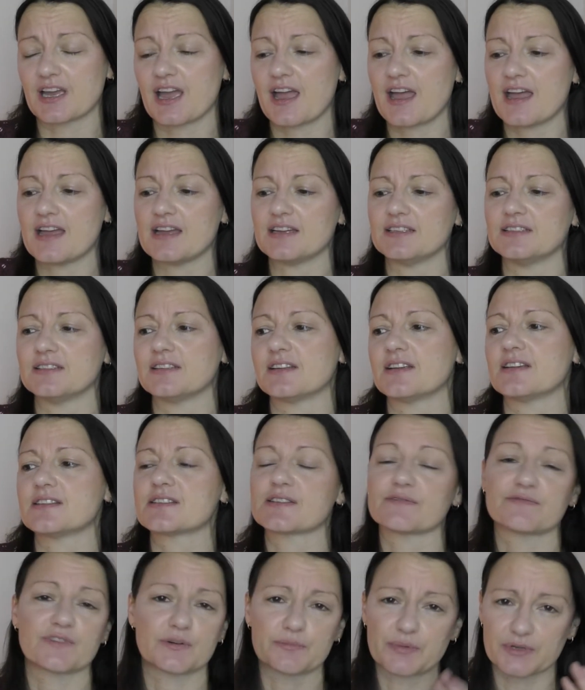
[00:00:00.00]
and it's
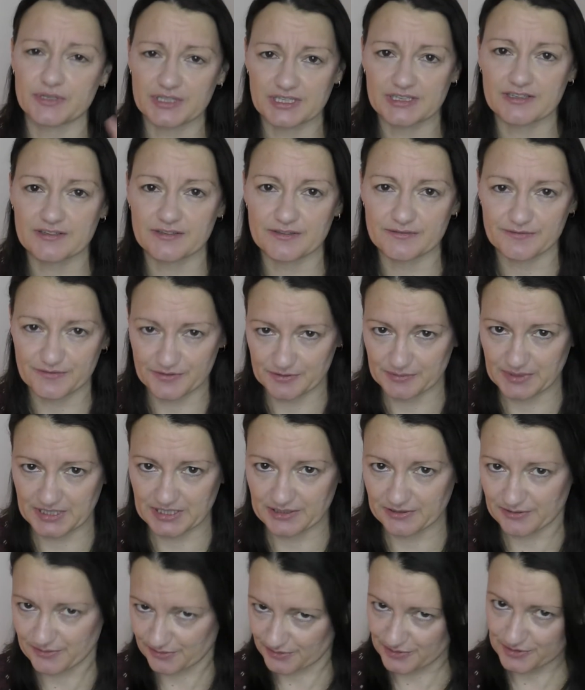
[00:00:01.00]
a robotic
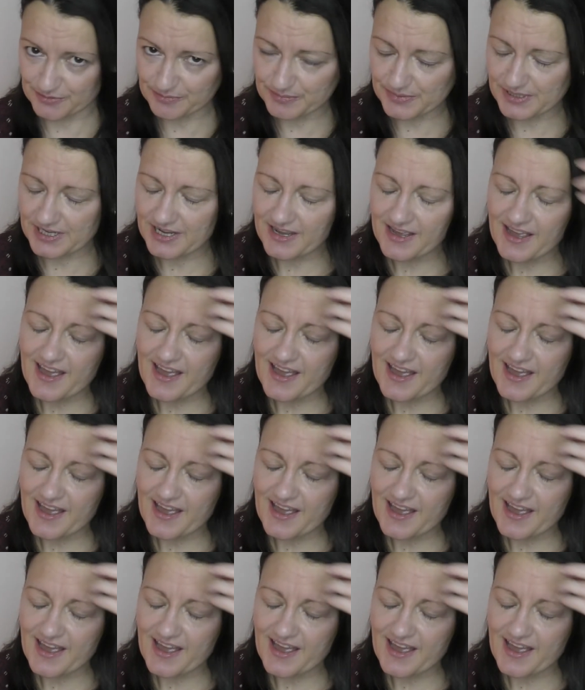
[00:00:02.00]
affirming group.